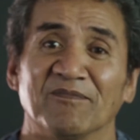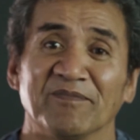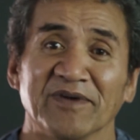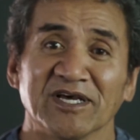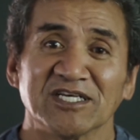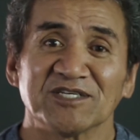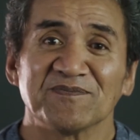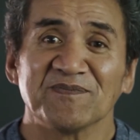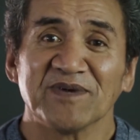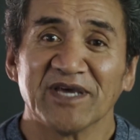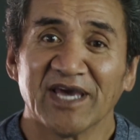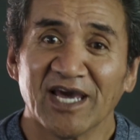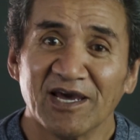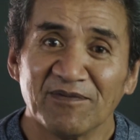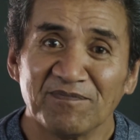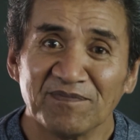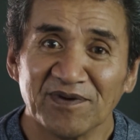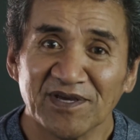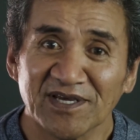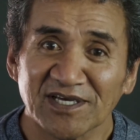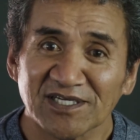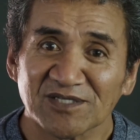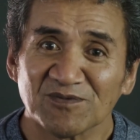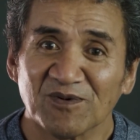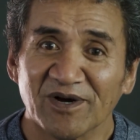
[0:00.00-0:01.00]
makes me
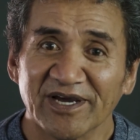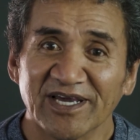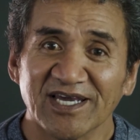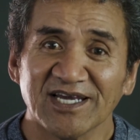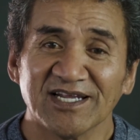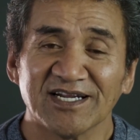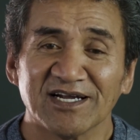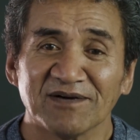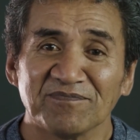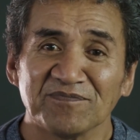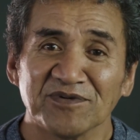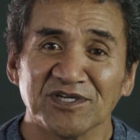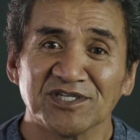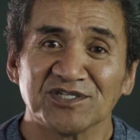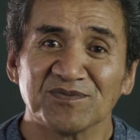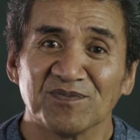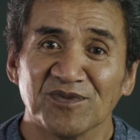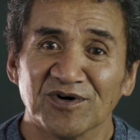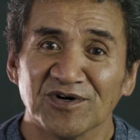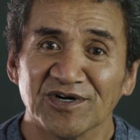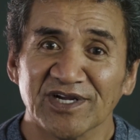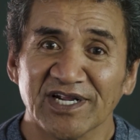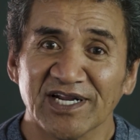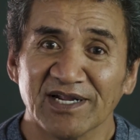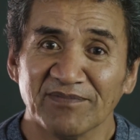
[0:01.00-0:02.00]
happy is waking up each
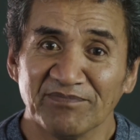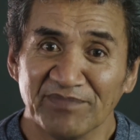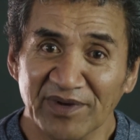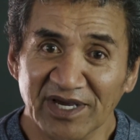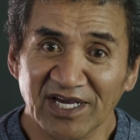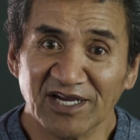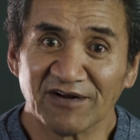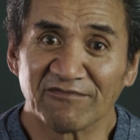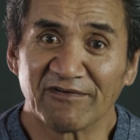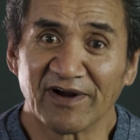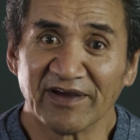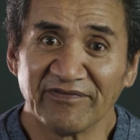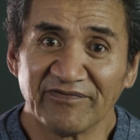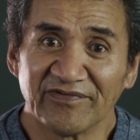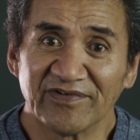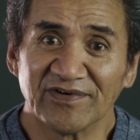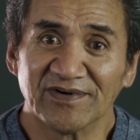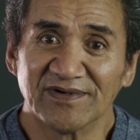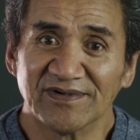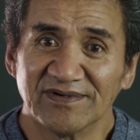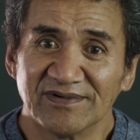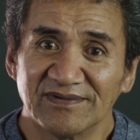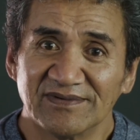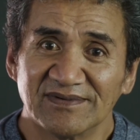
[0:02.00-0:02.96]
morning and being grateful.